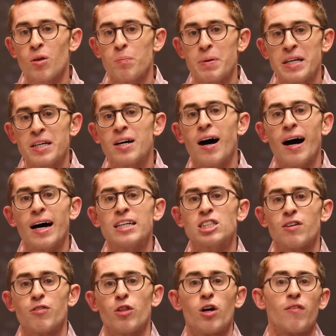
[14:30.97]

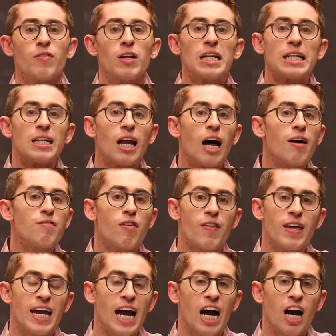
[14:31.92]
because of the love
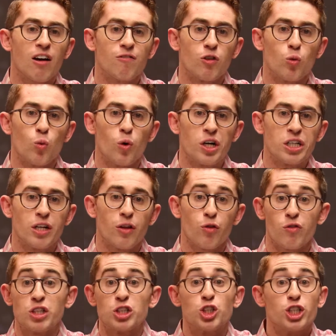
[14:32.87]
that they had for one
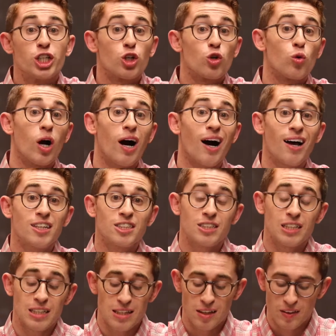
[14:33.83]
another, the
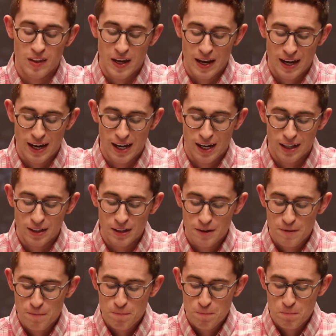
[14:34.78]
generosity that they had.
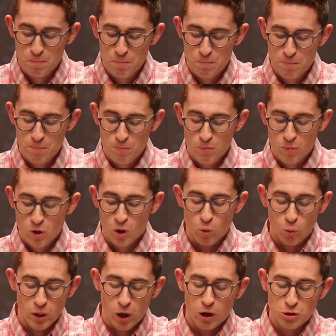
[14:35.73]

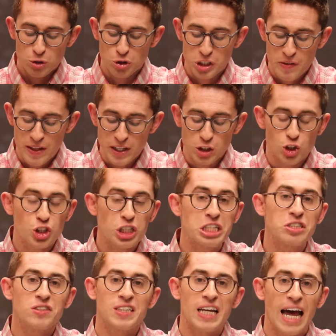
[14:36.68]
We also see that
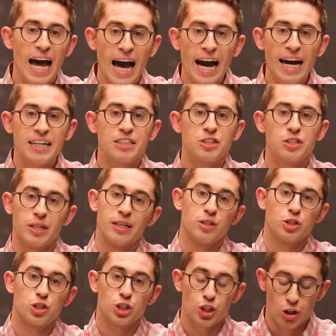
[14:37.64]
Jesus added to
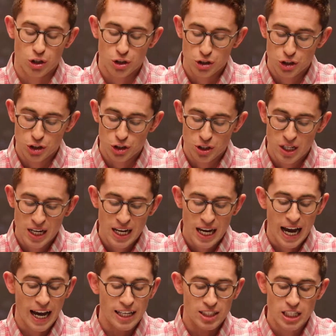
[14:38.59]
his church.
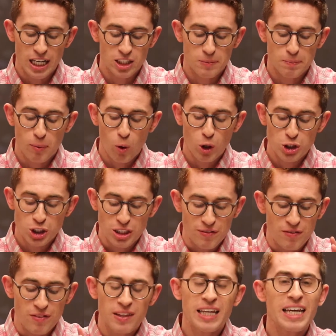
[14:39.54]
As a portion
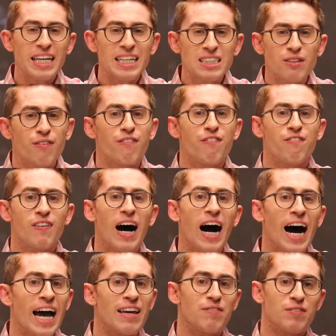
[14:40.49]
of these
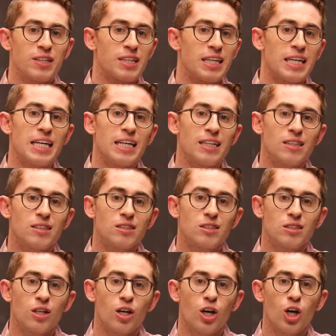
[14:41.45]
5
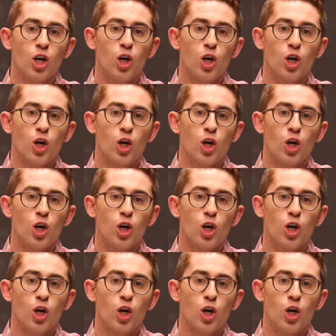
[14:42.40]
keys,